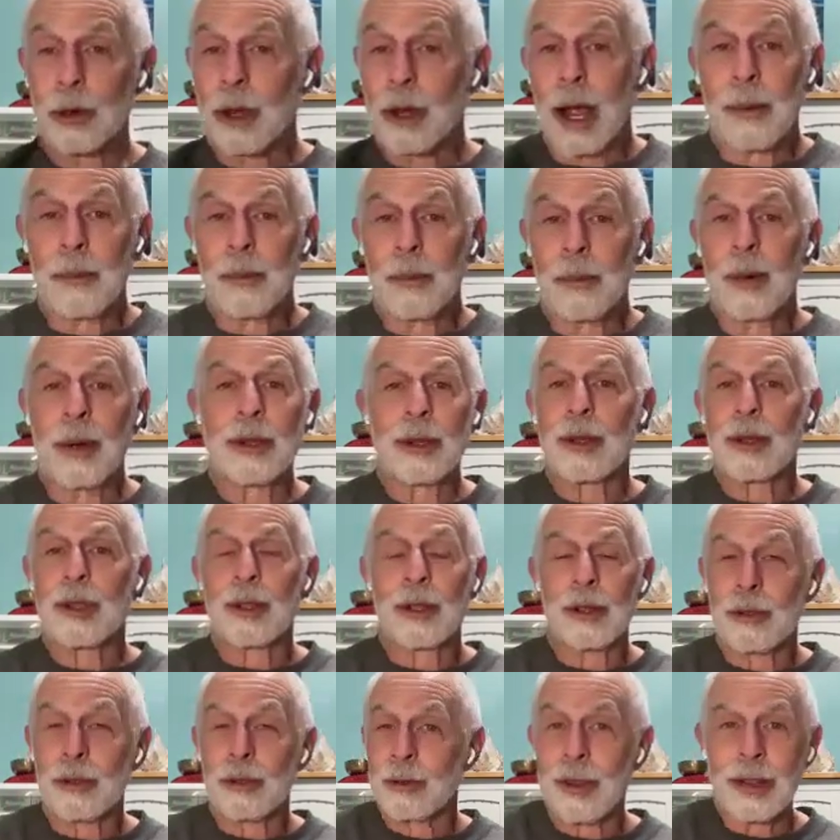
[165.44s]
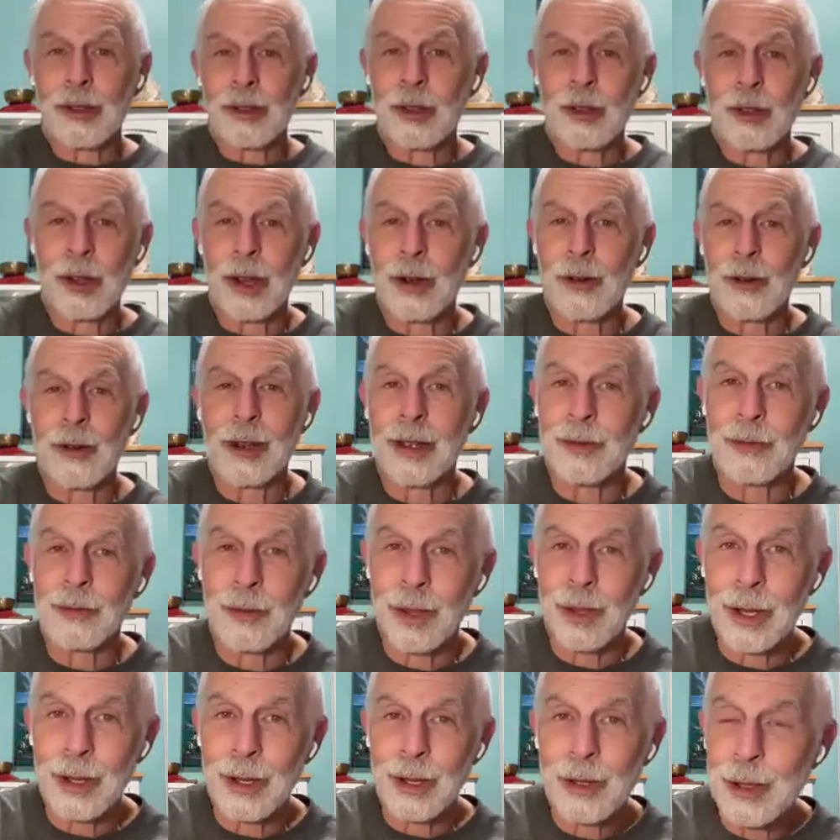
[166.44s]
Compromise is necessary in
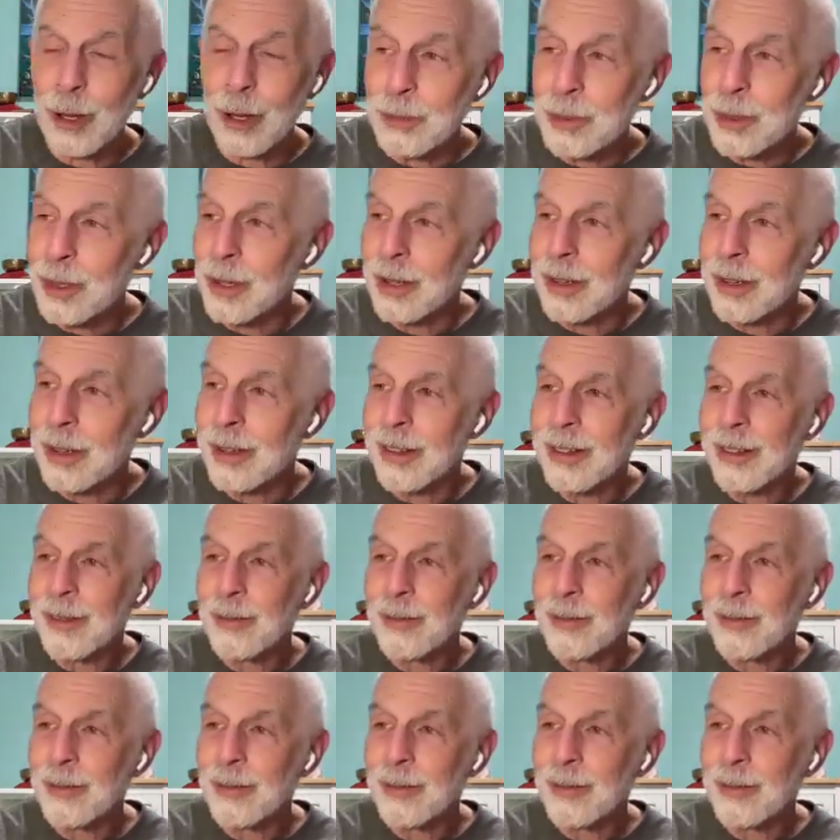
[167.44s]
relationships.